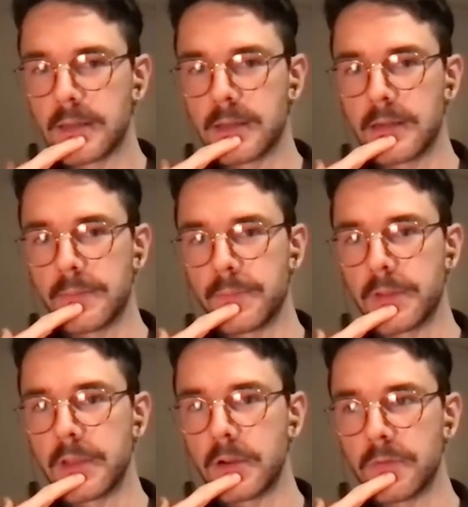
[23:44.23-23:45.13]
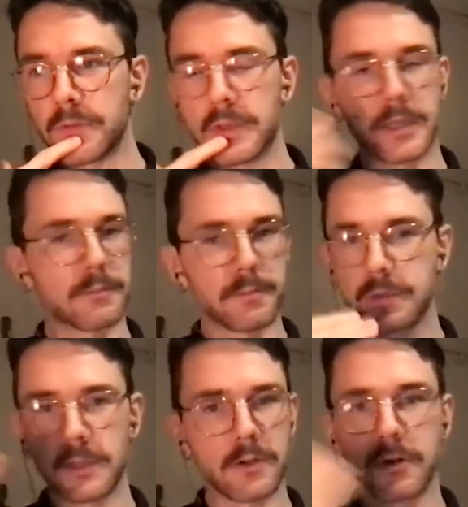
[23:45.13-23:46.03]
he often like
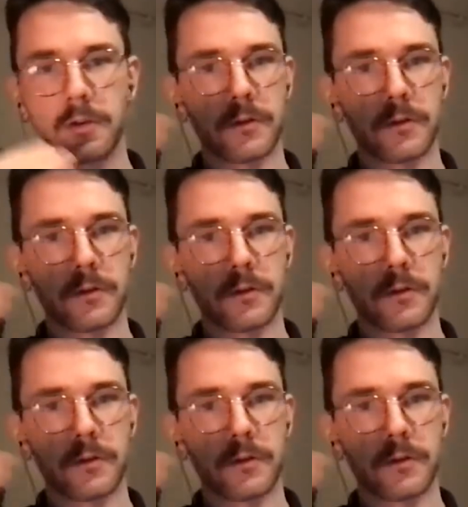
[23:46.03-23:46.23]
said, no,